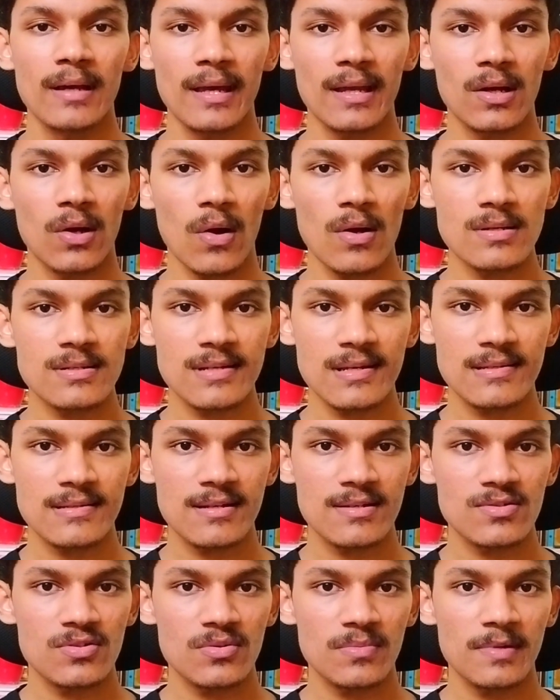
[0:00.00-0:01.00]
A concise
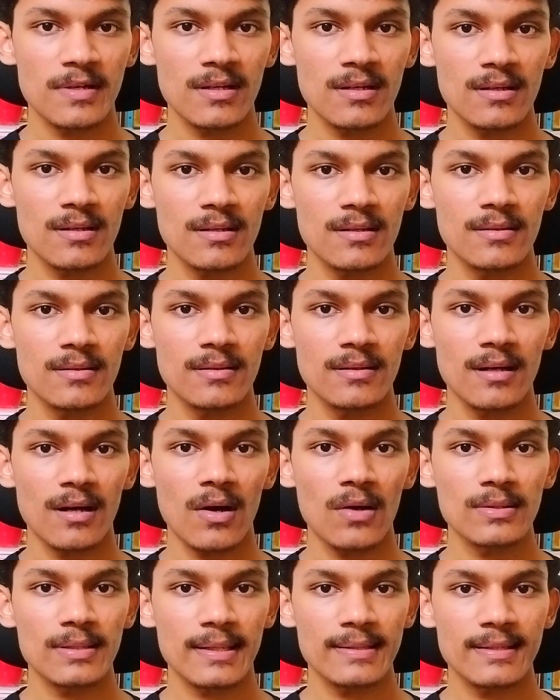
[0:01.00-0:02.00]
resume,
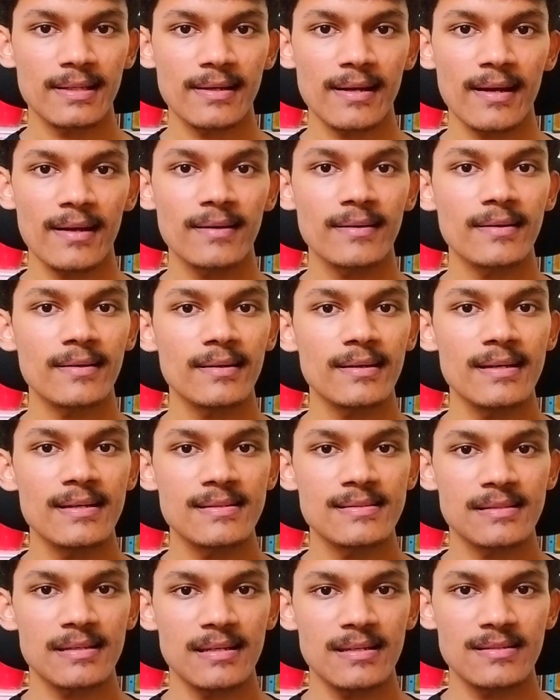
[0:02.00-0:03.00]
on the other hand,
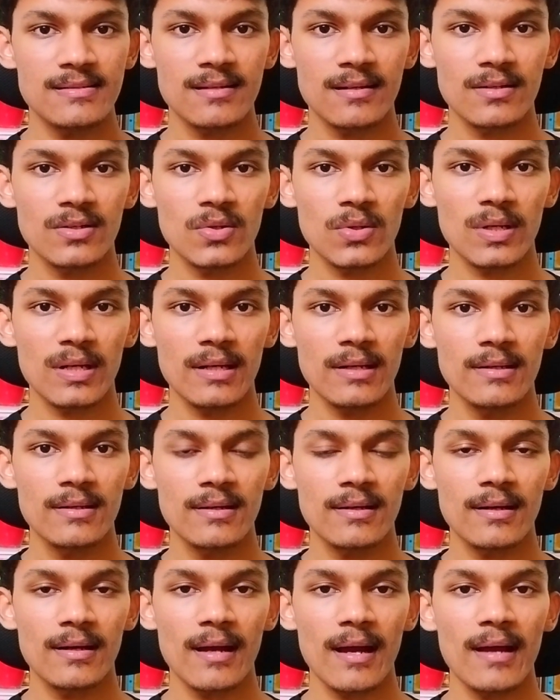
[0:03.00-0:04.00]
is easier to read
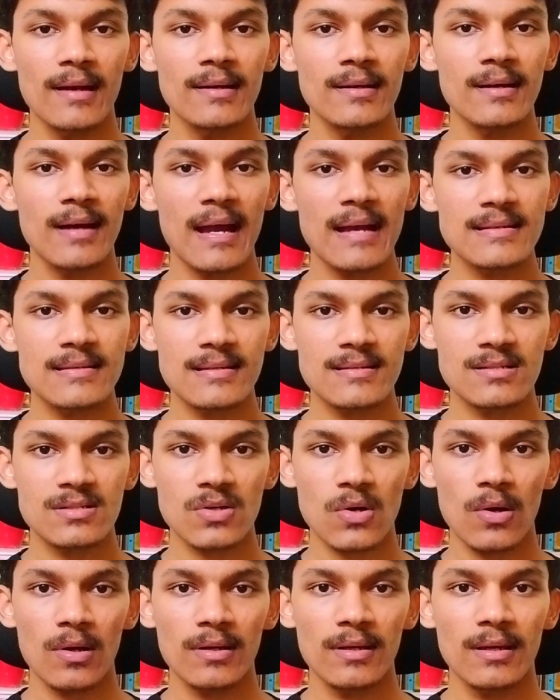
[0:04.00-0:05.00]
and has a
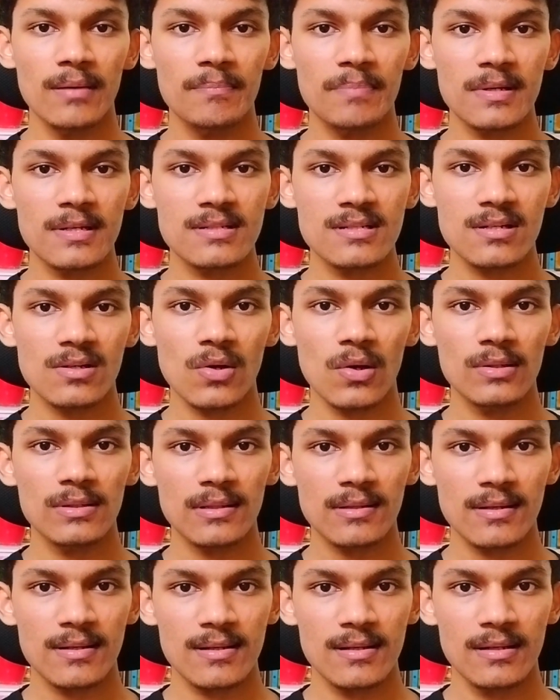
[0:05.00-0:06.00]
strong impression on the